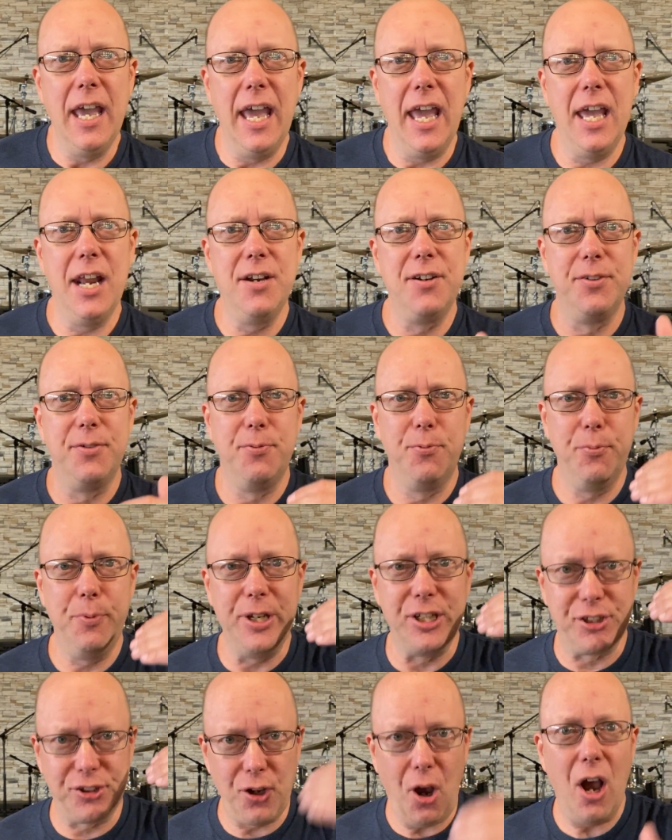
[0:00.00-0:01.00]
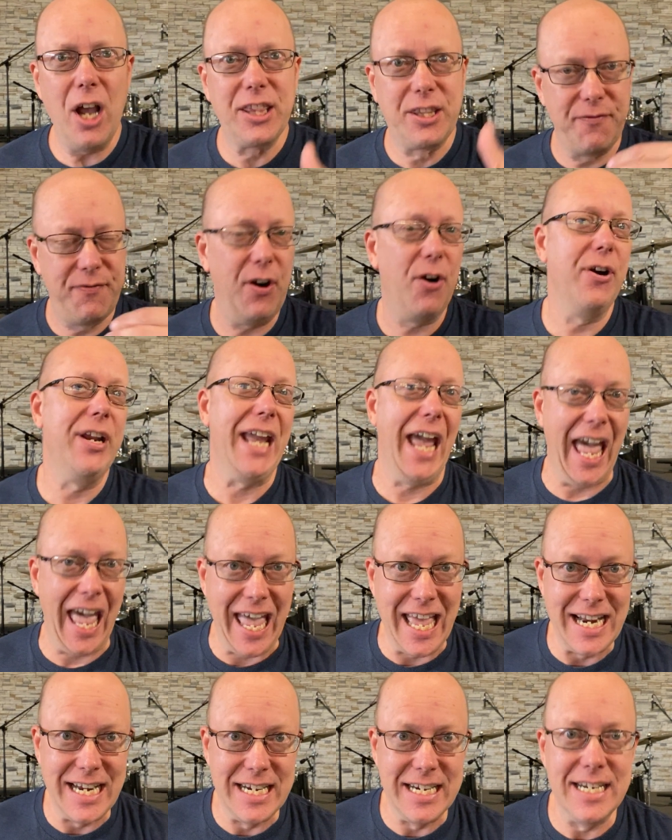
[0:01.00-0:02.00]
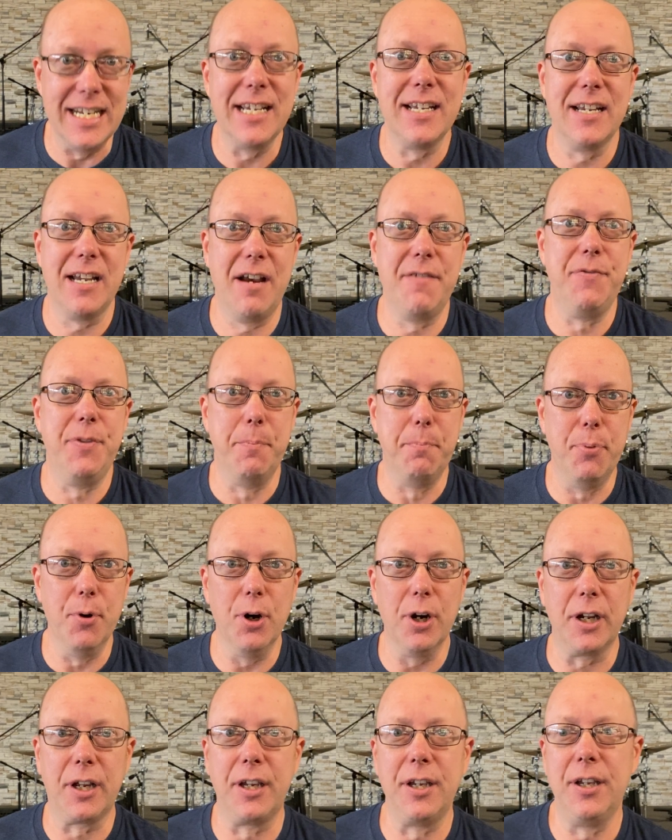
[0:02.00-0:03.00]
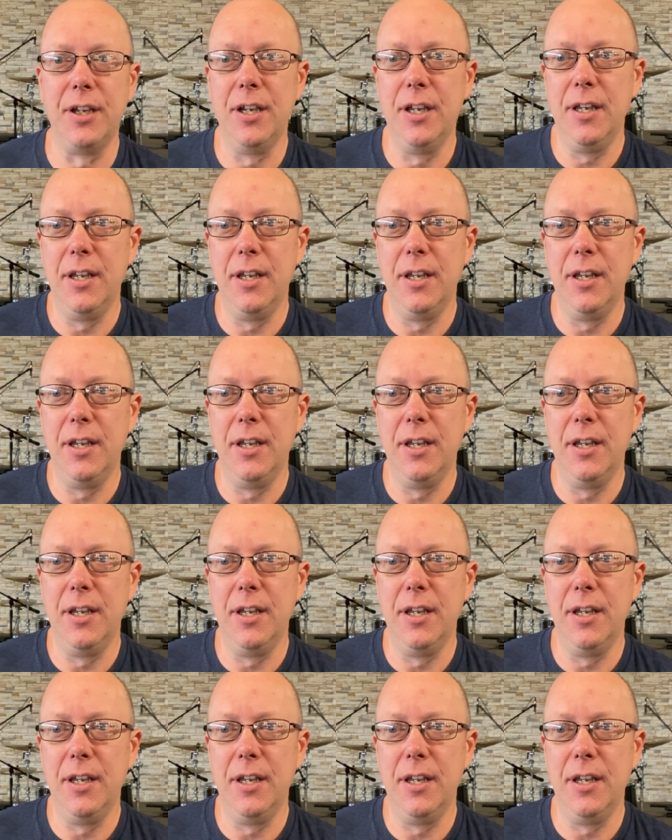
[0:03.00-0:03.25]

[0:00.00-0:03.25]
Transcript: And we saw at the very end of the book